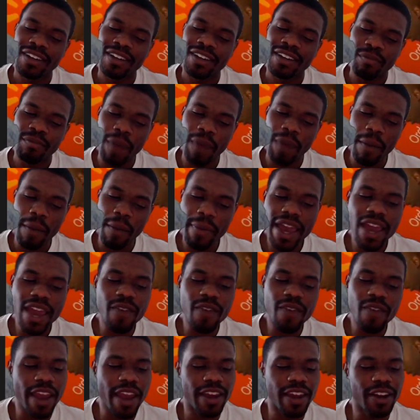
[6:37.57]
My man
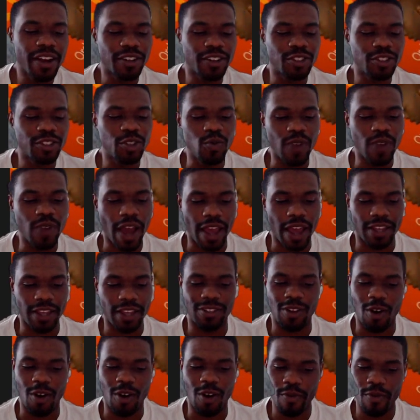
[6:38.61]
right here too nice,
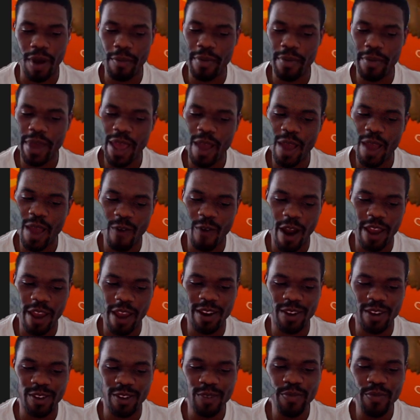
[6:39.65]
though. My man right
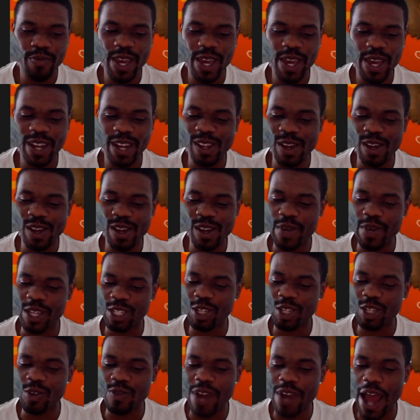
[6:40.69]
here, you being a little
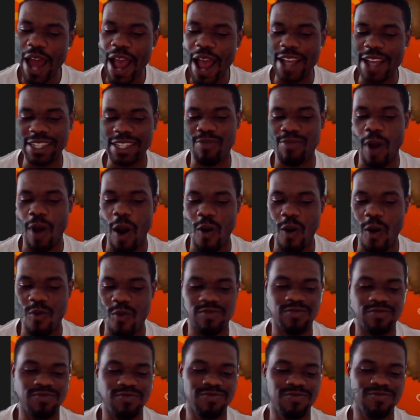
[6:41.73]
bit too nice, bro.
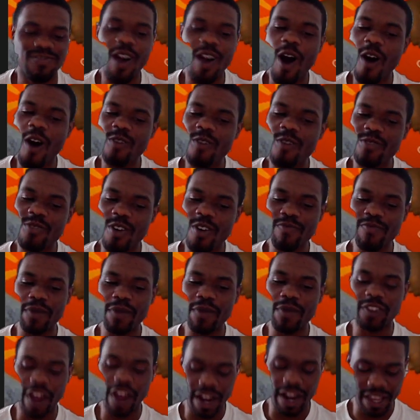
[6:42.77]
Oh, no, he might
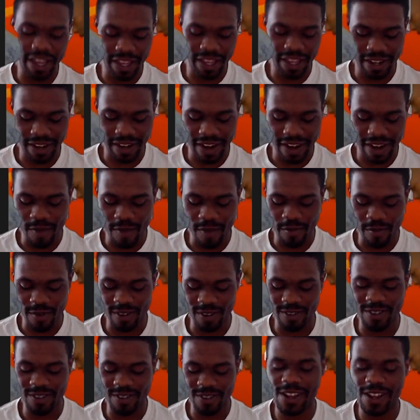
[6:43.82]
be trying to get the
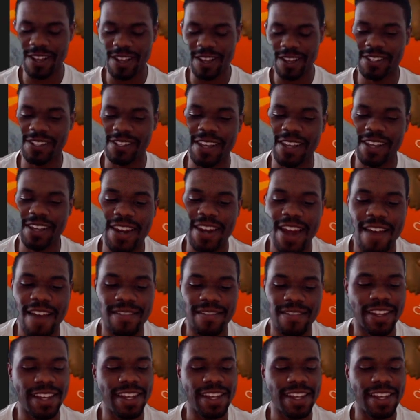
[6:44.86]
number, you know what I'm saying,
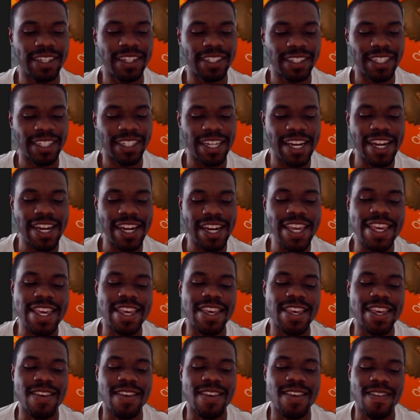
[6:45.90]
after he, she
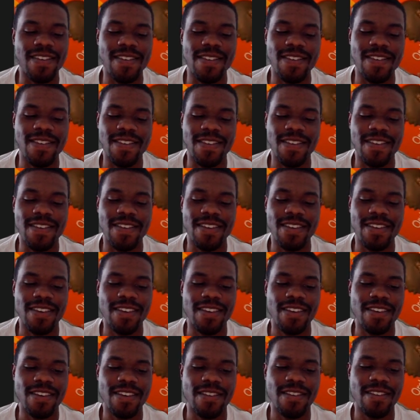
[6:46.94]

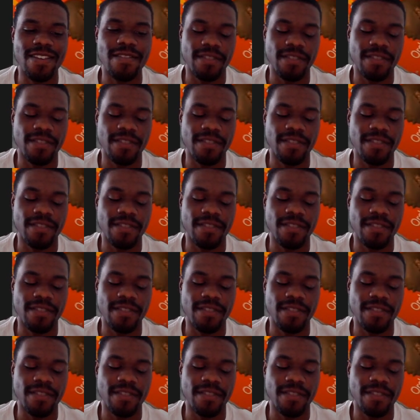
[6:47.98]
leave.